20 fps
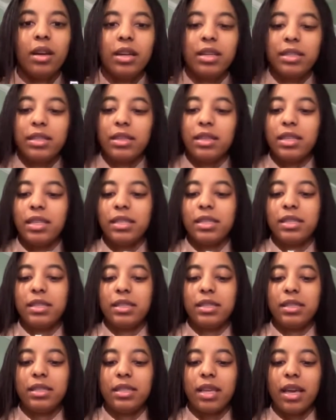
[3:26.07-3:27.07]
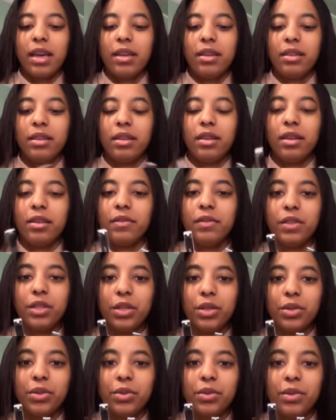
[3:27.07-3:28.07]
this set of
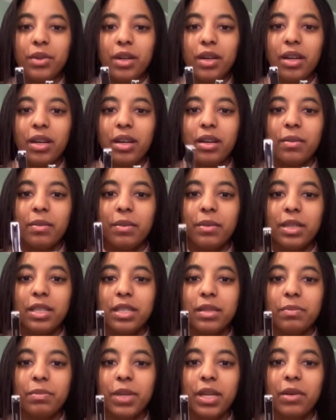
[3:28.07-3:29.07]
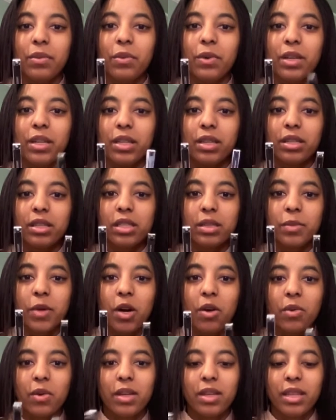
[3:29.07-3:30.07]
two, this big one and the small
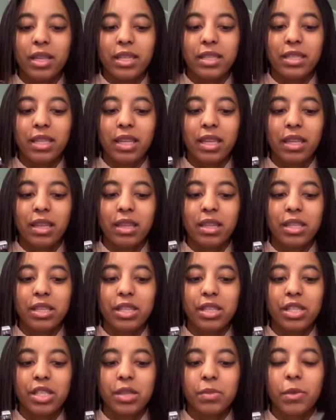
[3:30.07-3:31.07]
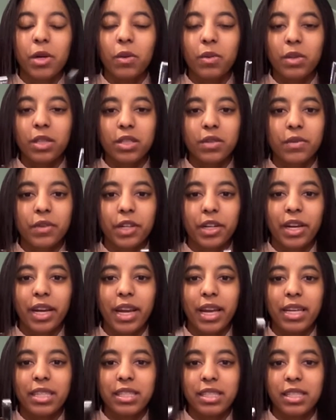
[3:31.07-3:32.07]
one. They say that this small one is for your
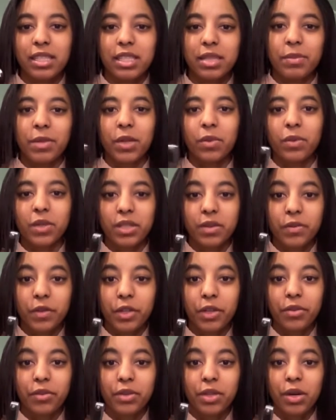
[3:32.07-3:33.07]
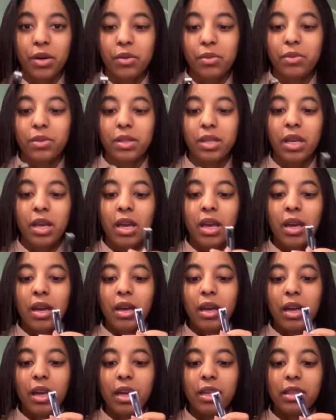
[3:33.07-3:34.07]
hands and this big one is for your toes,
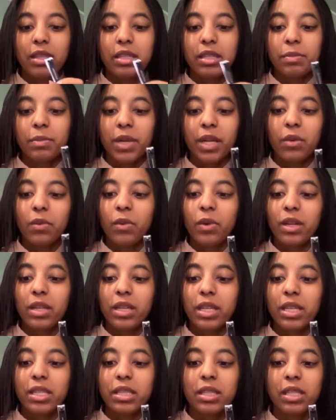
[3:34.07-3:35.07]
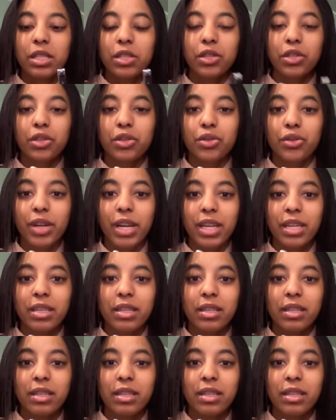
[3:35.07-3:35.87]
and this big one is a straight